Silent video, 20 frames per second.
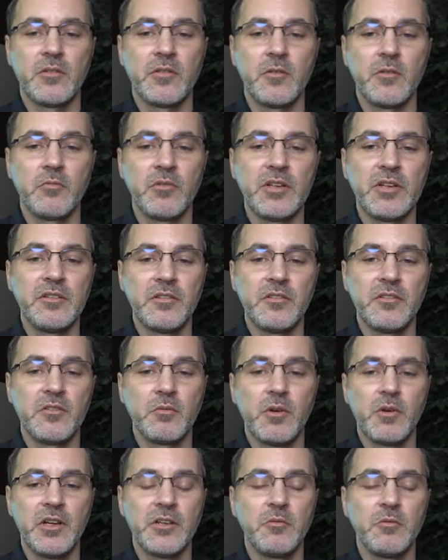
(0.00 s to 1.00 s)
reasons
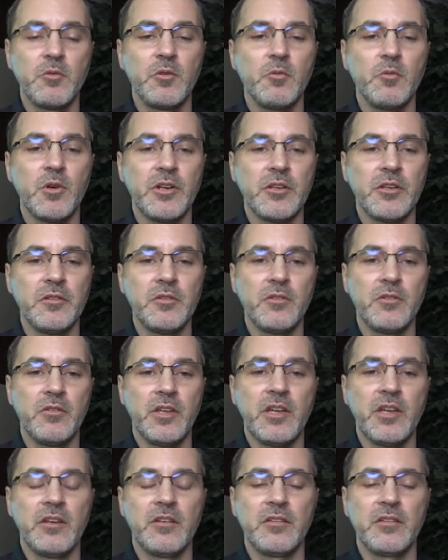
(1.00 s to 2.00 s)
why you would want to do
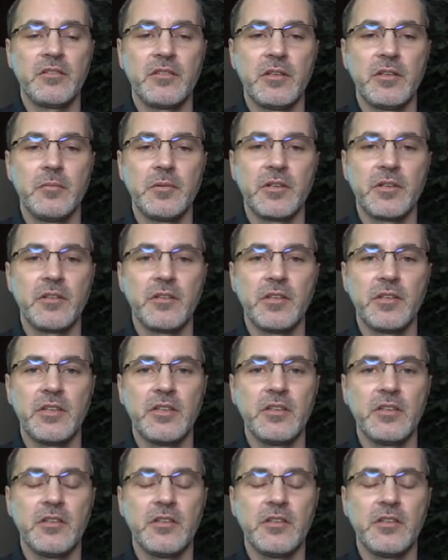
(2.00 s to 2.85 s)
that is typically